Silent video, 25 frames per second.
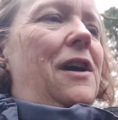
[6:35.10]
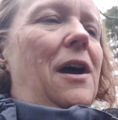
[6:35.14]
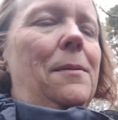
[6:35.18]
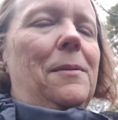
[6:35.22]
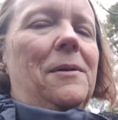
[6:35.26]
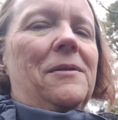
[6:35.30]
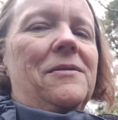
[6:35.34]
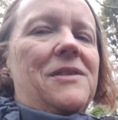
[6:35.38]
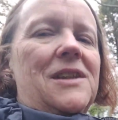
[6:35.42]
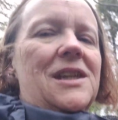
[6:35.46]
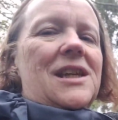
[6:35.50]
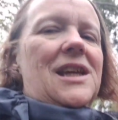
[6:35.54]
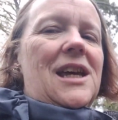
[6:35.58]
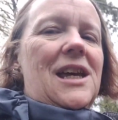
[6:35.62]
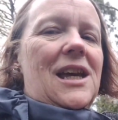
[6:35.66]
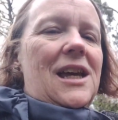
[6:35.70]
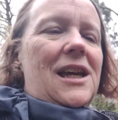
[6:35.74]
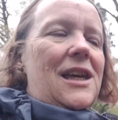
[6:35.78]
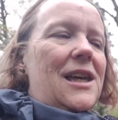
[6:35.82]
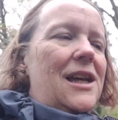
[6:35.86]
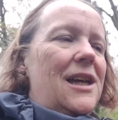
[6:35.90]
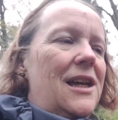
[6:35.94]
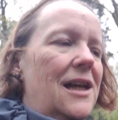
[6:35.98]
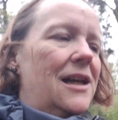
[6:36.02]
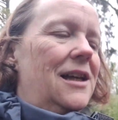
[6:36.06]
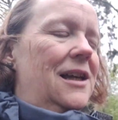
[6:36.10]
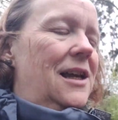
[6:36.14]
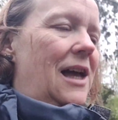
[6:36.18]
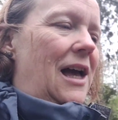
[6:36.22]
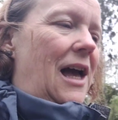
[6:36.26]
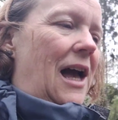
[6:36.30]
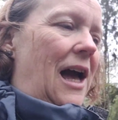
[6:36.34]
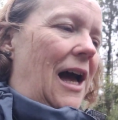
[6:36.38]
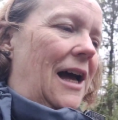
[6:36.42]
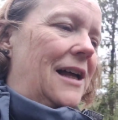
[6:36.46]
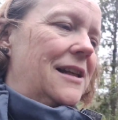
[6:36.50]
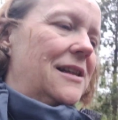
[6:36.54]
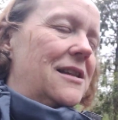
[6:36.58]
cup of tea
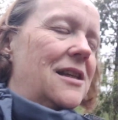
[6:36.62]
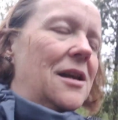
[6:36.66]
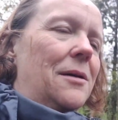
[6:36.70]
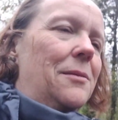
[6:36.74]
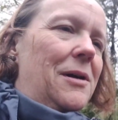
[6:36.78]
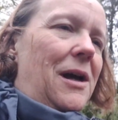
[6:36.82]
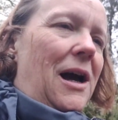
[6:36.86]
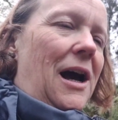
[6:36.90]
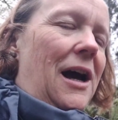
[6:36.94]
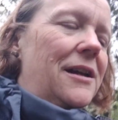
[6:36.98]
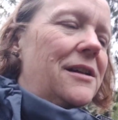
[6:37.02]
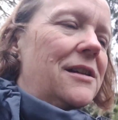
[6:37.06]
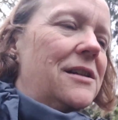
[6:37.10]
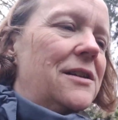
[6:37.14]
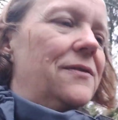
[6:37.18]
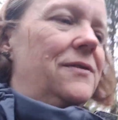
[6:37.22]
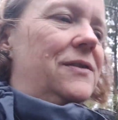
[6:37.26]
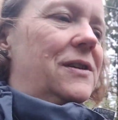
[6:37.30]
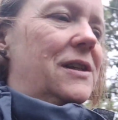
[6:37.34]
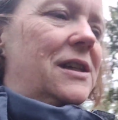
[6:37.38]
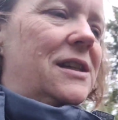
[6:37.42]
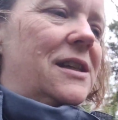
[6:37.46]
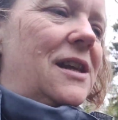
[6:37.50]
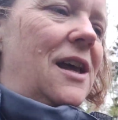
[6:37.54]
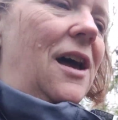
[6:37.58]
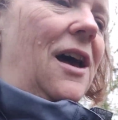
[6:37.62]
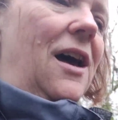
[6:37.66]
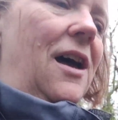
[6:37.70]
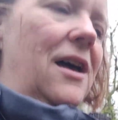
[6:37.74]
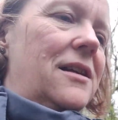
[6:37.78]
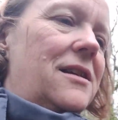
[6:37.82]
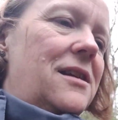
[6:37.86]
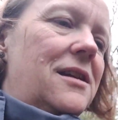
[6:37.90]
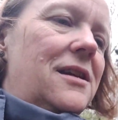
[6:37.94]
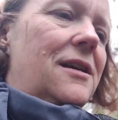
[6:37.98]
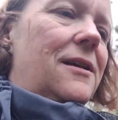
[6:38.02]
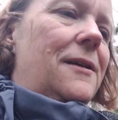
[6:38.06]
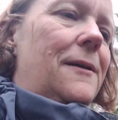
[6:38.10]
and some kind of
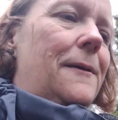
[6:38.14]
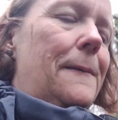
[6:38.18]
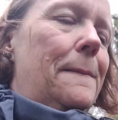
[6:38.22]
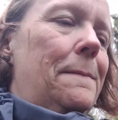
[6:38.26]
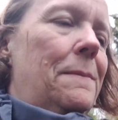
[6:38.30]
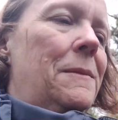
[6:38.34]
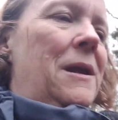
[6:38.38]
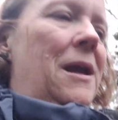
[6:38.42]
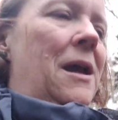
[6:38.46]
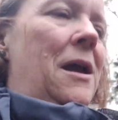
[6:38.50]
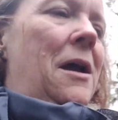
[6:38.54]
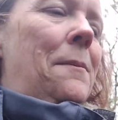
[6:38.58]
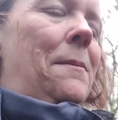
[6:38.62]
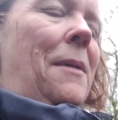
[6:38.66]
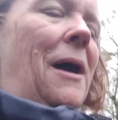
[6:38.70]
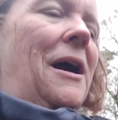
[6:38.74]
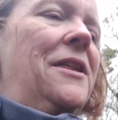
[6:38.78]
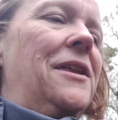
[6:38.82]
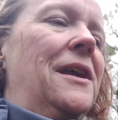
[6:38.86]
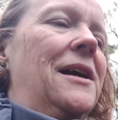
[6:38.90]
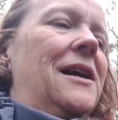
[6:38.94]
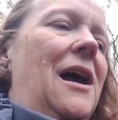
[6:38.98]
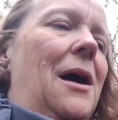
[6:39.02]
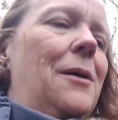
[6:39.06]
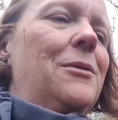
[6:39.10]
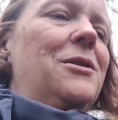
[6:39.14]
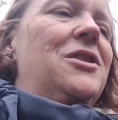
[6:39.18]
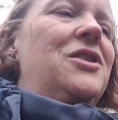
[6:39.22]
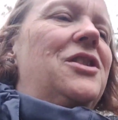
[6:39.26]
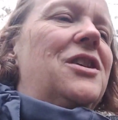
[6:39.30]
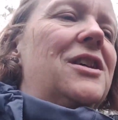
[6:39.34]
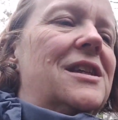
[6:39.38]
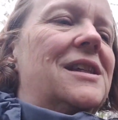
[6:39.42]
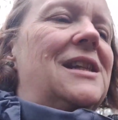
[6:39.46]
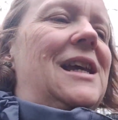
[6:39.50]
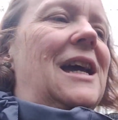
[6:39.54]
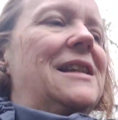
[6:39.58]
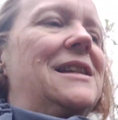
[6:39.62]
dessert. But I think I was
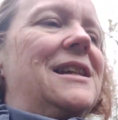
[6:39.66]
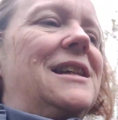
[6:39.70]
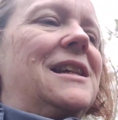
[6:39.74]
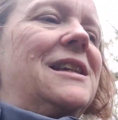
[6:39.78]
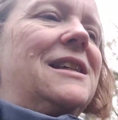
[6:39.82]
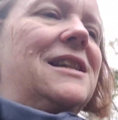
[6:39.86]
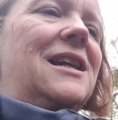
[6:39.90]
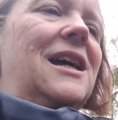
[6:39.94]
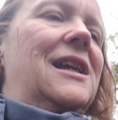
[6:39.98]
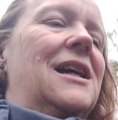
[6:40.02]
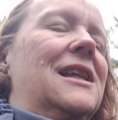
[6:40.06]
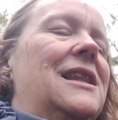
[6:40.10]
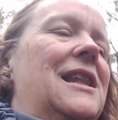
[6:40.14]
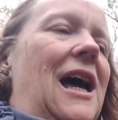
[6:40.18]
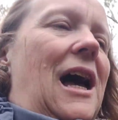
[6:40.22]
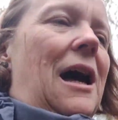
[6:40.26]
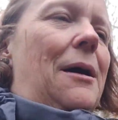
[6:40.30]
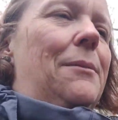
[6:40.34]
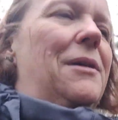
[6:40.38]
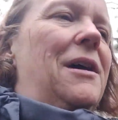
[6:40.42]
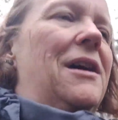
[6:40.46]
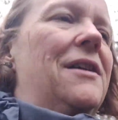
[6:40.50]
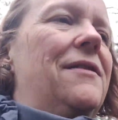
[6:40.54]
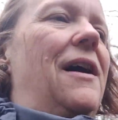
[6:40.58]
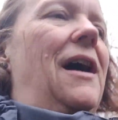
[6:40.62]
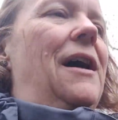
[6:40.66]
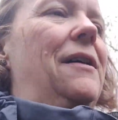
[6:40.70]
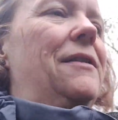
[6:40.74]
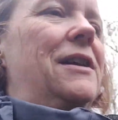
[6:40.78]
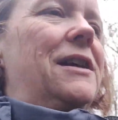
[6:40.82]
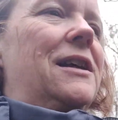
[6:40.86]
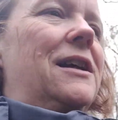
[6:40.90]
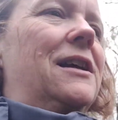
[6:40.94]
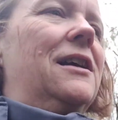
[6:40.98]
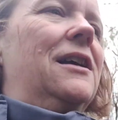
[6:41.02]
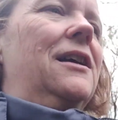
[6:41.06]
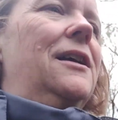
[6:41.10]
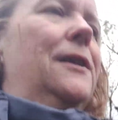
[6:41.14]
just getting stuck in the habit of
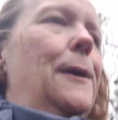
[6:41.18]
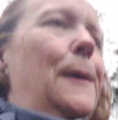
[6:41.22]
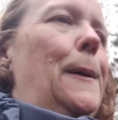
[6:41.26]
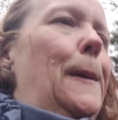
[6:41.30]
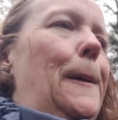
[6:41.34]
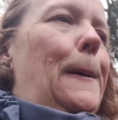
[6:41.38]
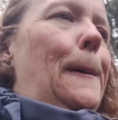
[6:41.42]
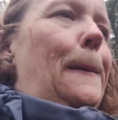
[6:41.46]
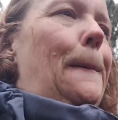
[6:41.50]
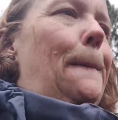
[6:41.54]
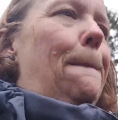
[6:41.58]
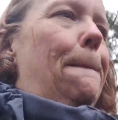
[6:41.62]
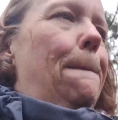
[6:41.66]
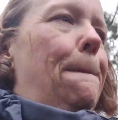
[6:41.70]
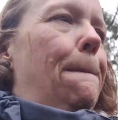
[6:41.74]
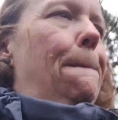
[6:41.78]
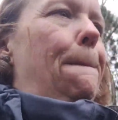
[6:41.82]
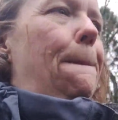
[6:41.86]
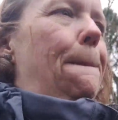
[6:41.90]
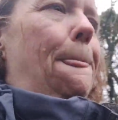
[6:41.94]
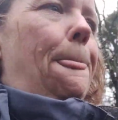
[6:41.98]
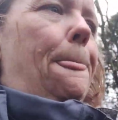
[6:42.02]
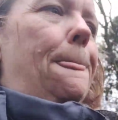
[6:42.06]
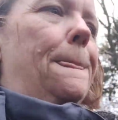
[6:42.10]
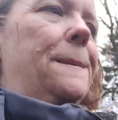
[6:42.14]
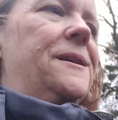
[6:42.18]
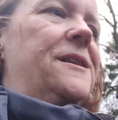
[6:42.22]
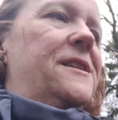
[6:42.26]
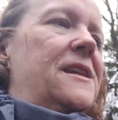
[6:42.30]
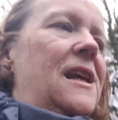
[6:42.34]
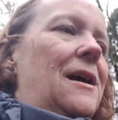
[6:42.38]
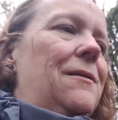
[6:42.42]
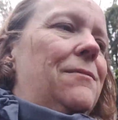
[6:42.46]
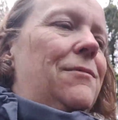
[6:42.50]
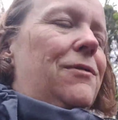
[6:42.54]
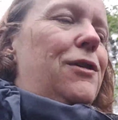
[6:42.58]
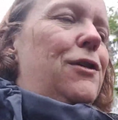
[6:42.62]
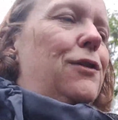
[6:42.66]
having the
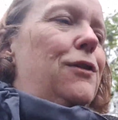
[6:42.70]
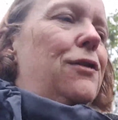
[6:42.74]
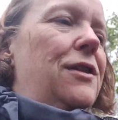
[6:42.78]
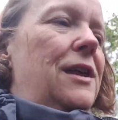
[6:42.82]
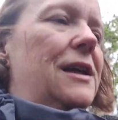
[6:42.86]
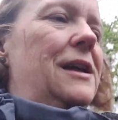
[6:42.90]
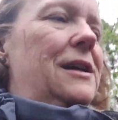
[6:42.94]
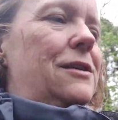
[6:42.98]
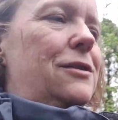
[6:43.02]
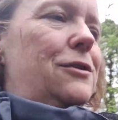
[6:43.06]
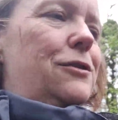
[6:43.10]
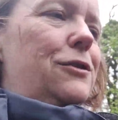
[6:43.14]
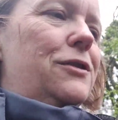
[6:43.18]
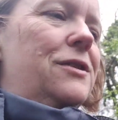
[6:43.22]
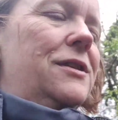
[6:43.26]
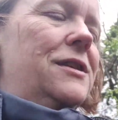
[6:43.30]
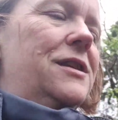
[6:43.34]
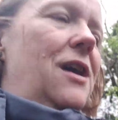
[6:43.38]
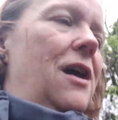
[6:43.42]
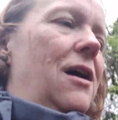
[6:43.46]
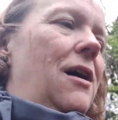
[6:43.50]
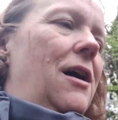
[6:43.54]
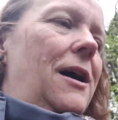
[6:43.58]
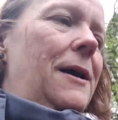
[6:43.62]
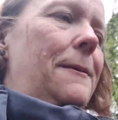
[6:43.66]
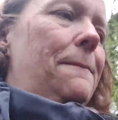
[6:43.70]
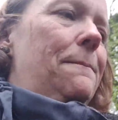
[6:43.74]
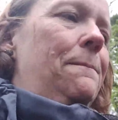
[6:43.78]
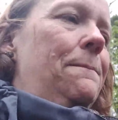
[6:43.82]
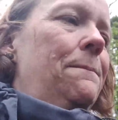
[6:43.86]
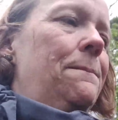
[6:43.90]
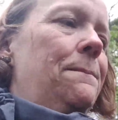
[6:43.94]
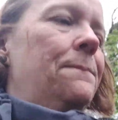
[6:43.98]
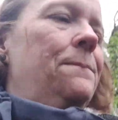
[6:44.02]
same few things all the time.